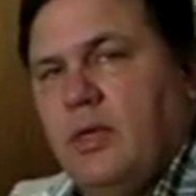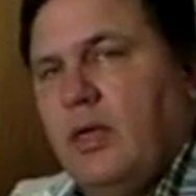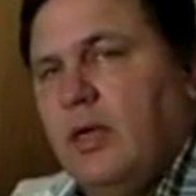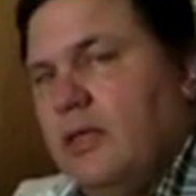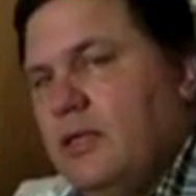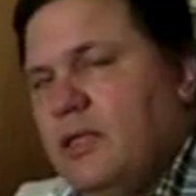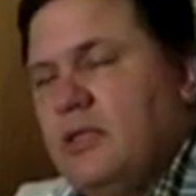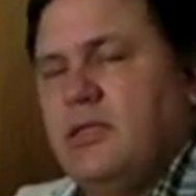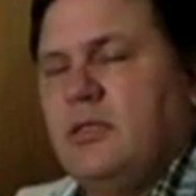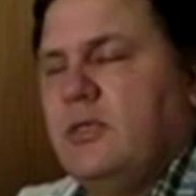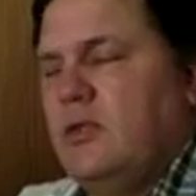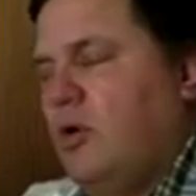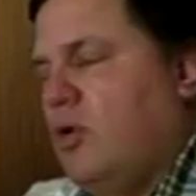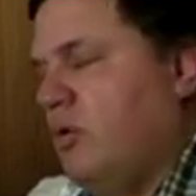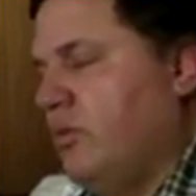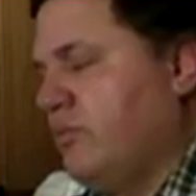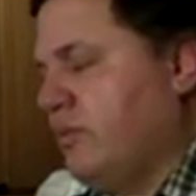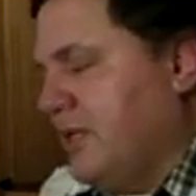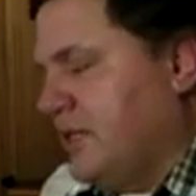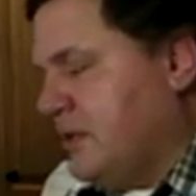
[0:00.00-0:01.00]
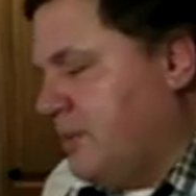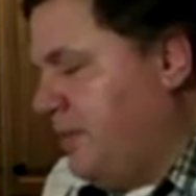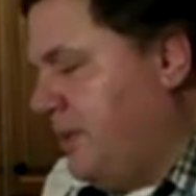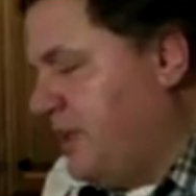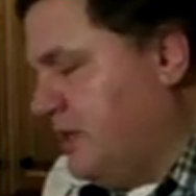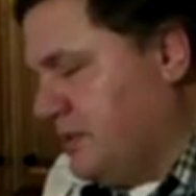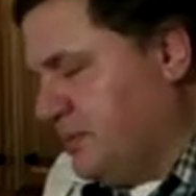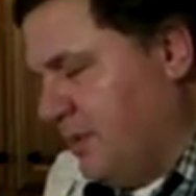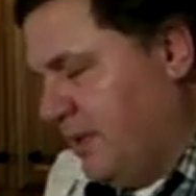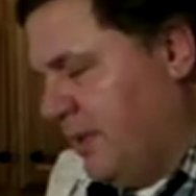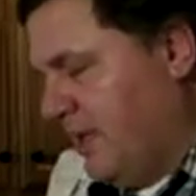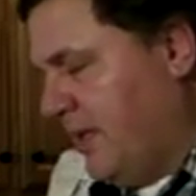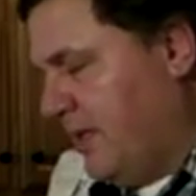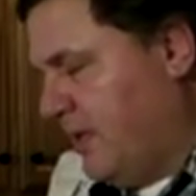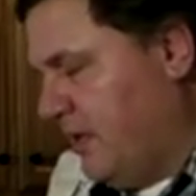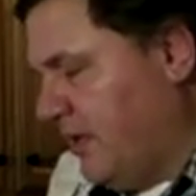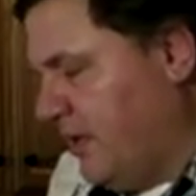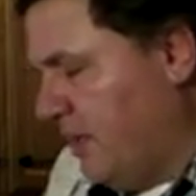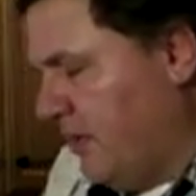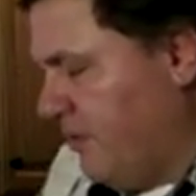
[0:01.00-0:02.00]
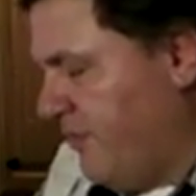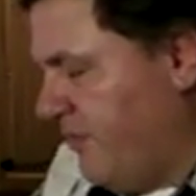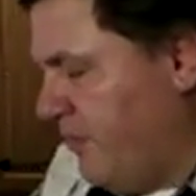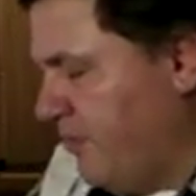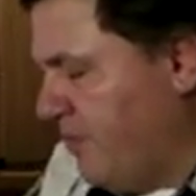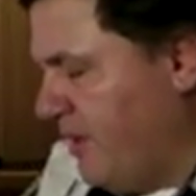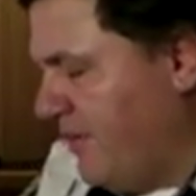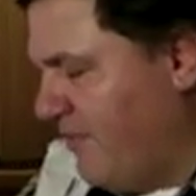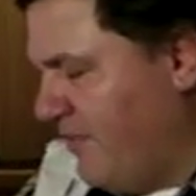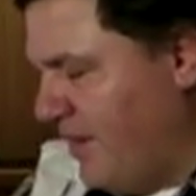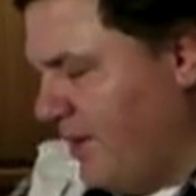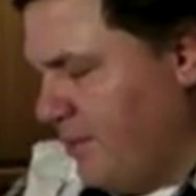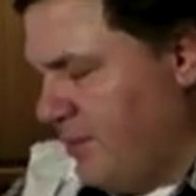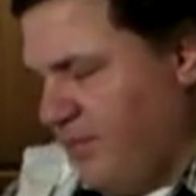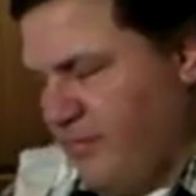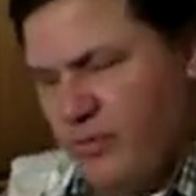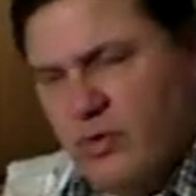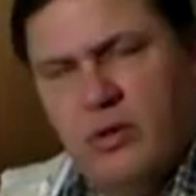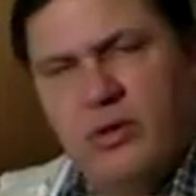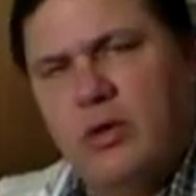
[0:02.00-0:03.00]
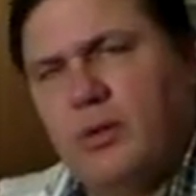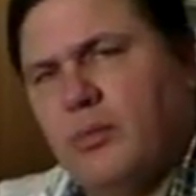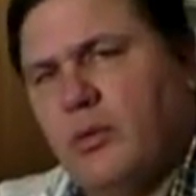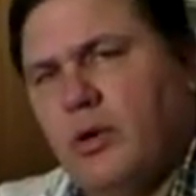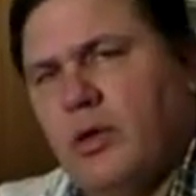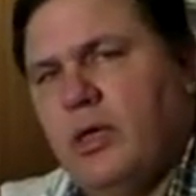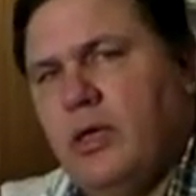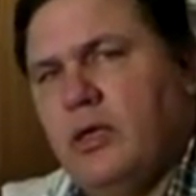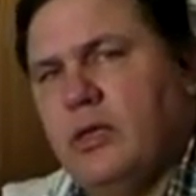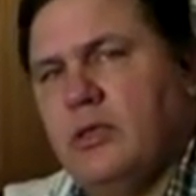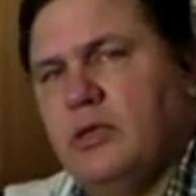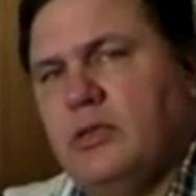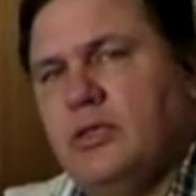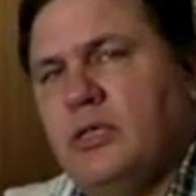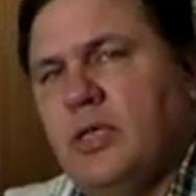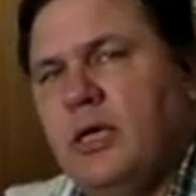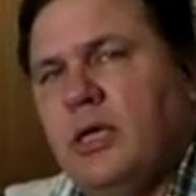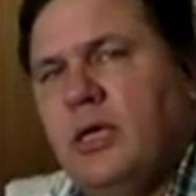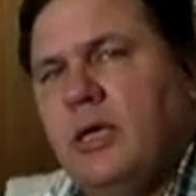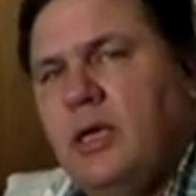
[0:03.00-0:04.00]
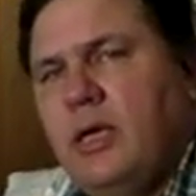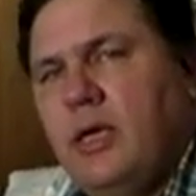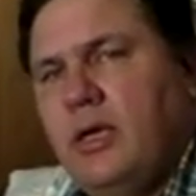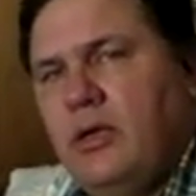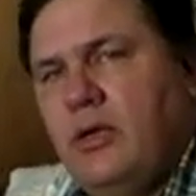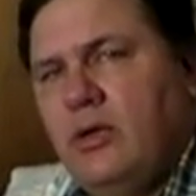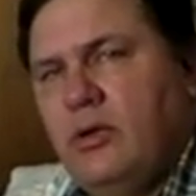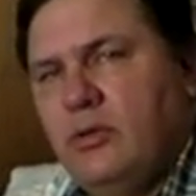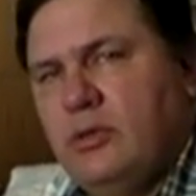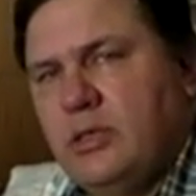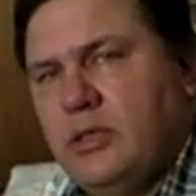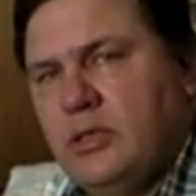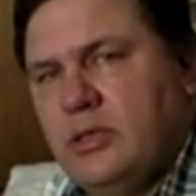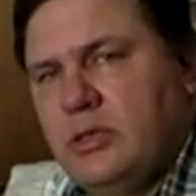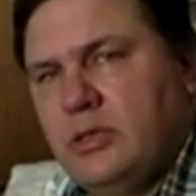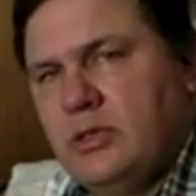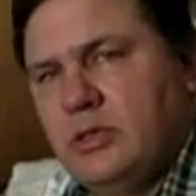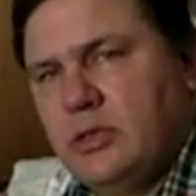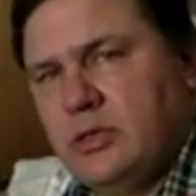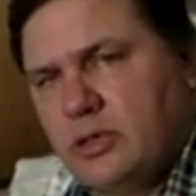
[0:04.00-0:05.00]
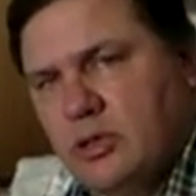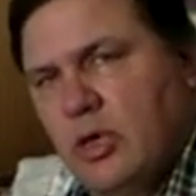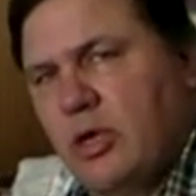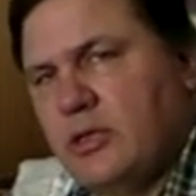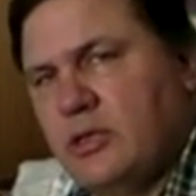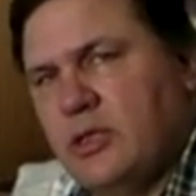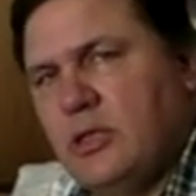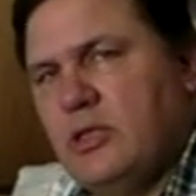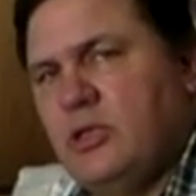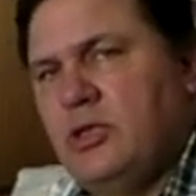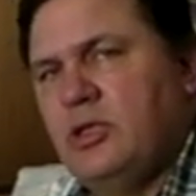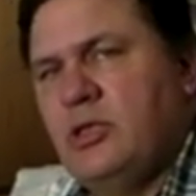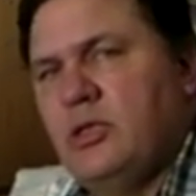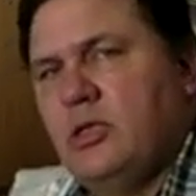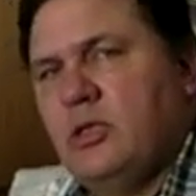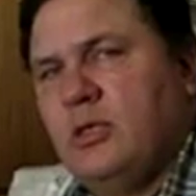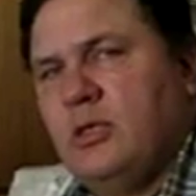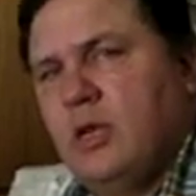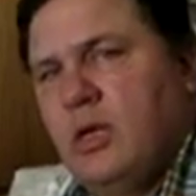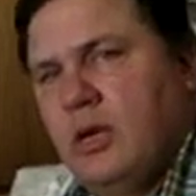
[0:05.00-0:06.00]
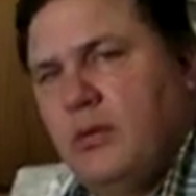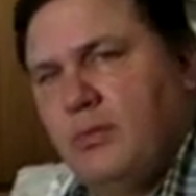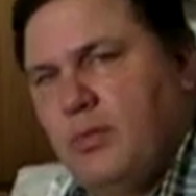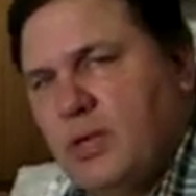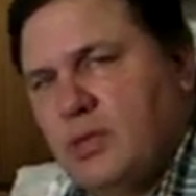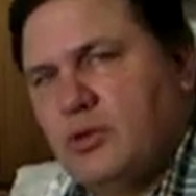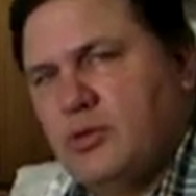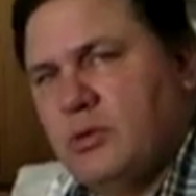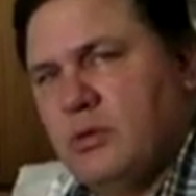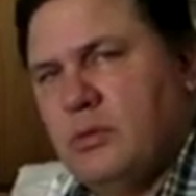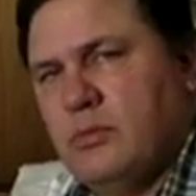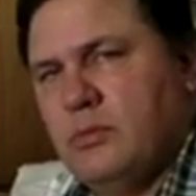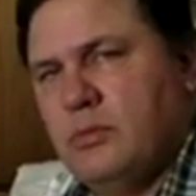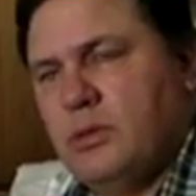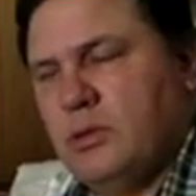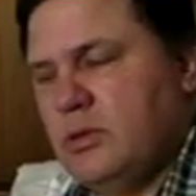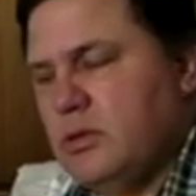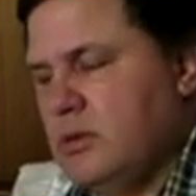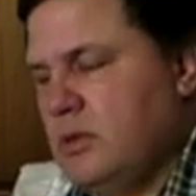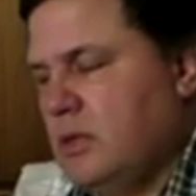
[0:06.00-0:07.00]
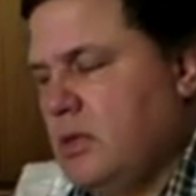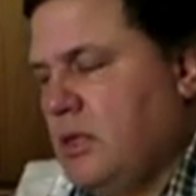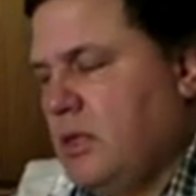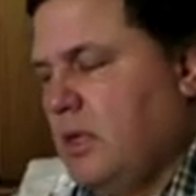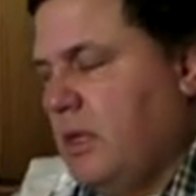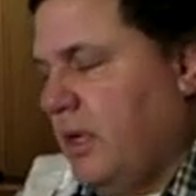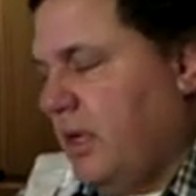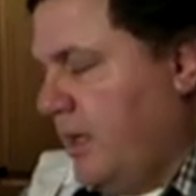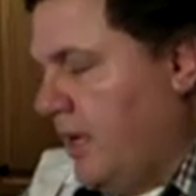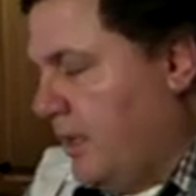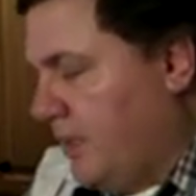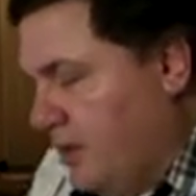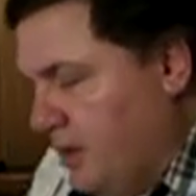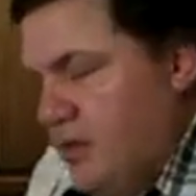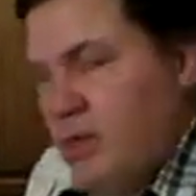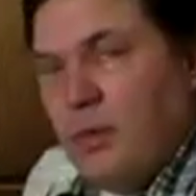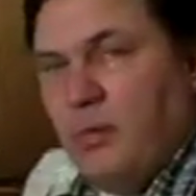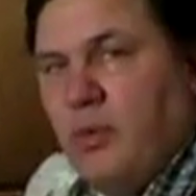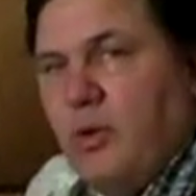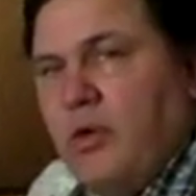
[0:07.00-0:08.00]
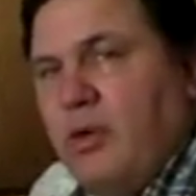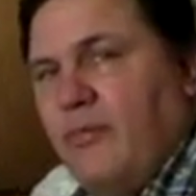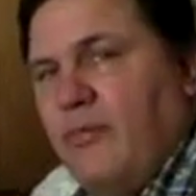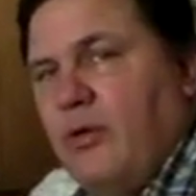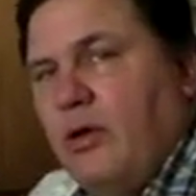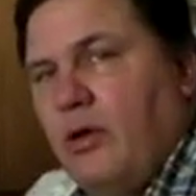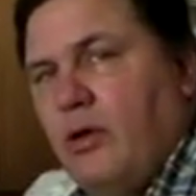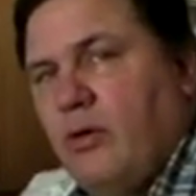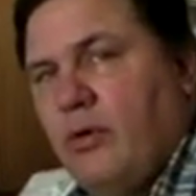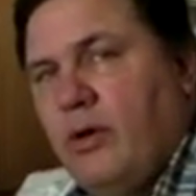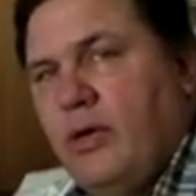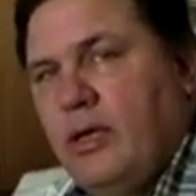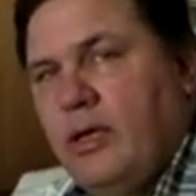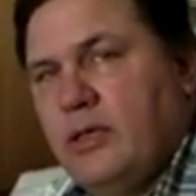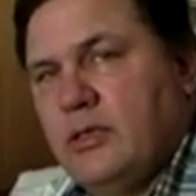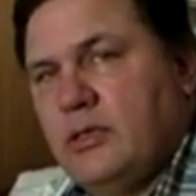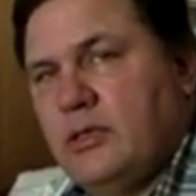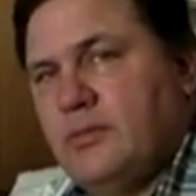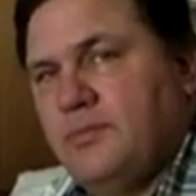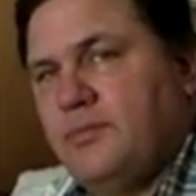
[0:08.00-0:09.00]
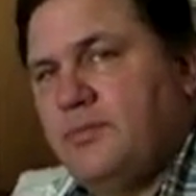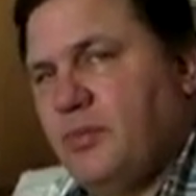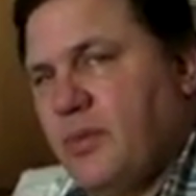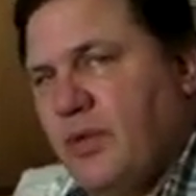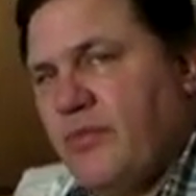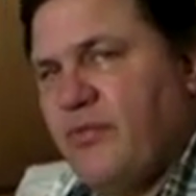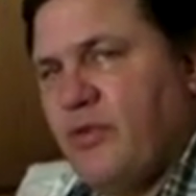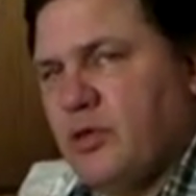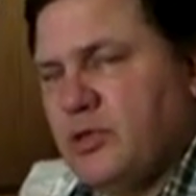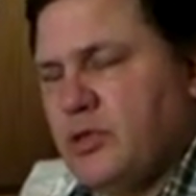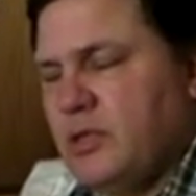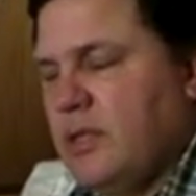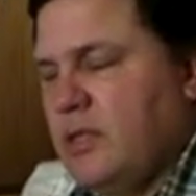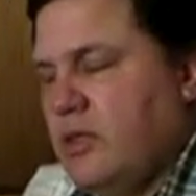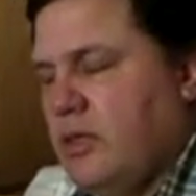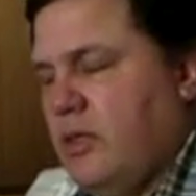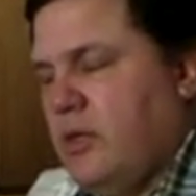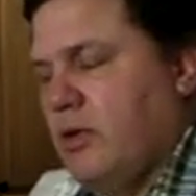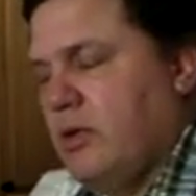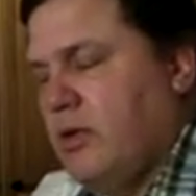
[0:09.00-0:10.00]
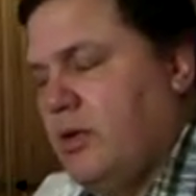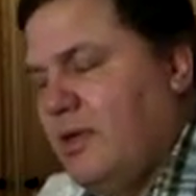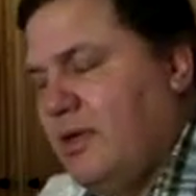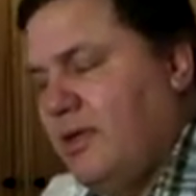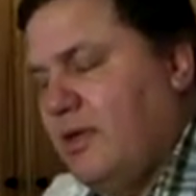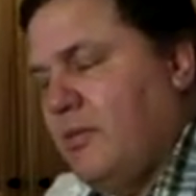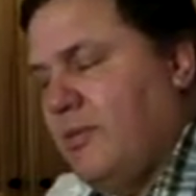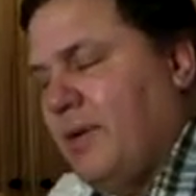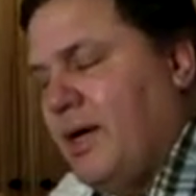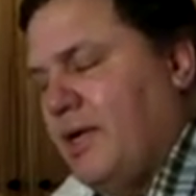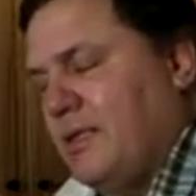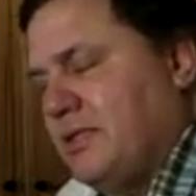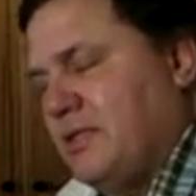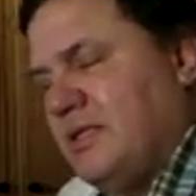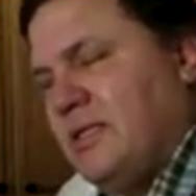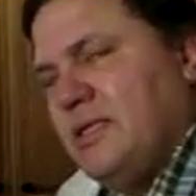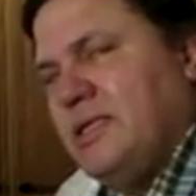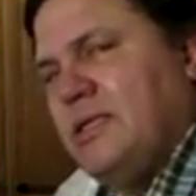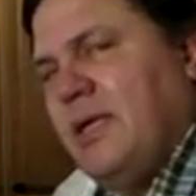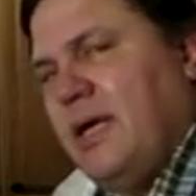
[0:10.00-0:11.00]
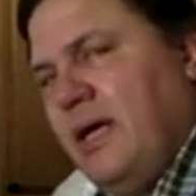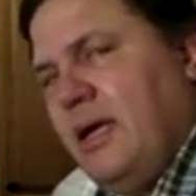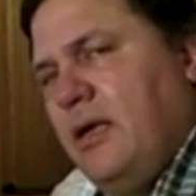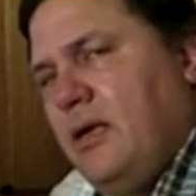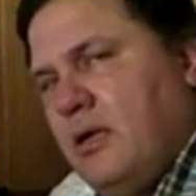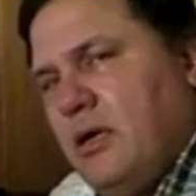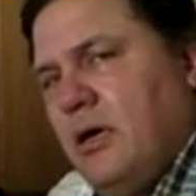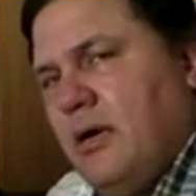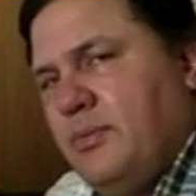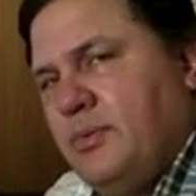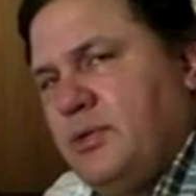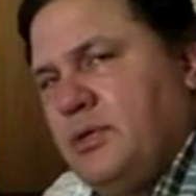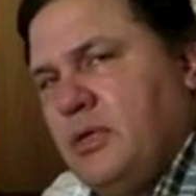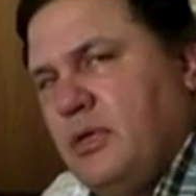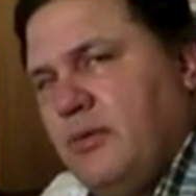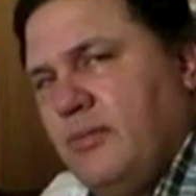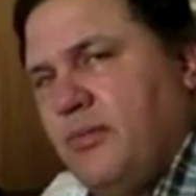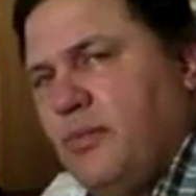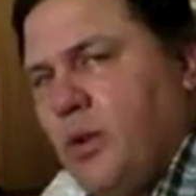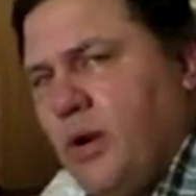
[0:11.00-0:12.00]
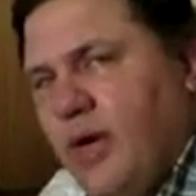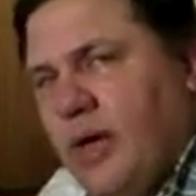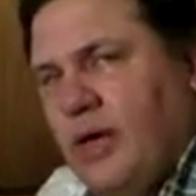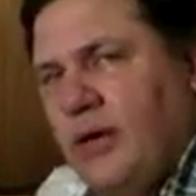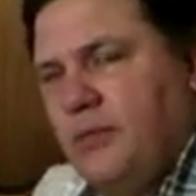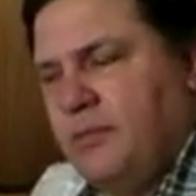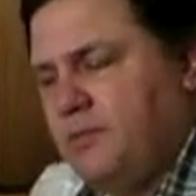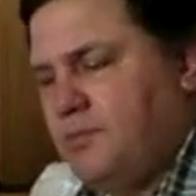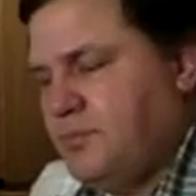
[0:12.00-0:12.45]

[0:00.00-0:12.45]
And this is an old recipe that's been handed down from my family for a number of years. It uses sausage and mushrooms and a number of different ingredients. First thing that you're going to need about 6 to 8 cups of bread.